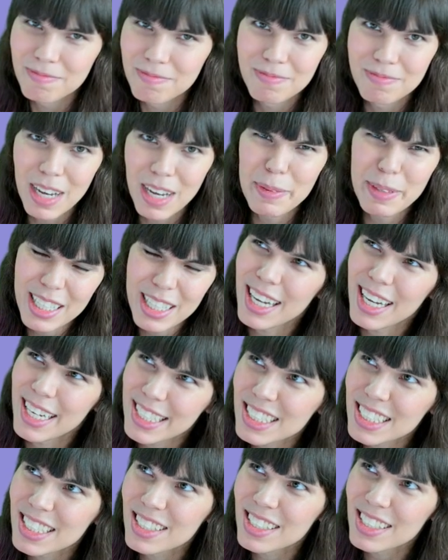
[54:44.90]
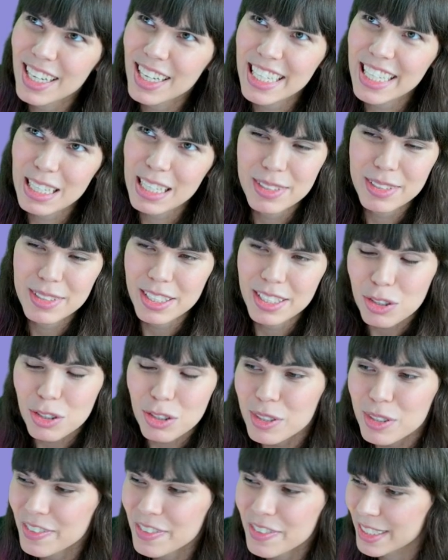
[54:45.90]
I mean, I guess in a lot of games they do
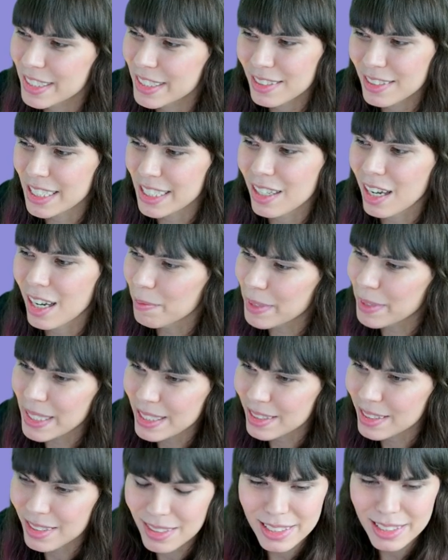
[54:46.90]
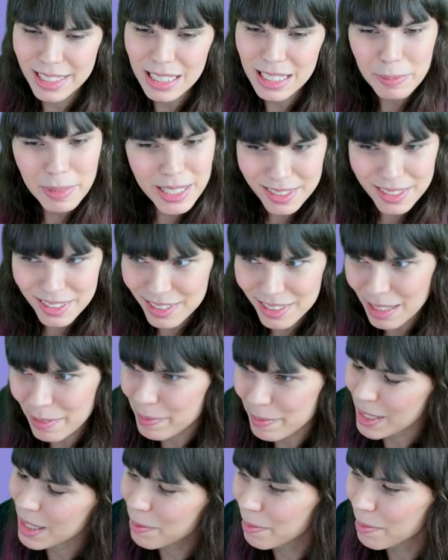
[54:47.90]
move because they're like zombies or demons or
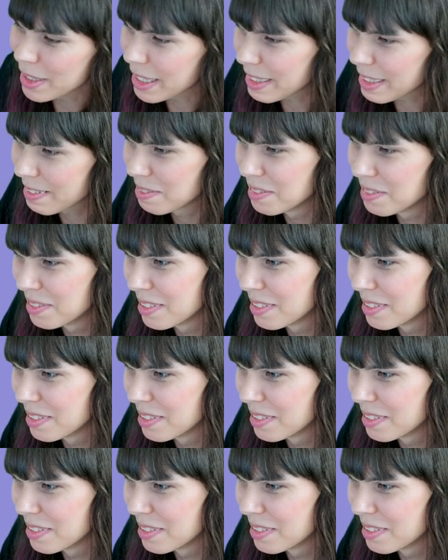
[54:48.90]
something, but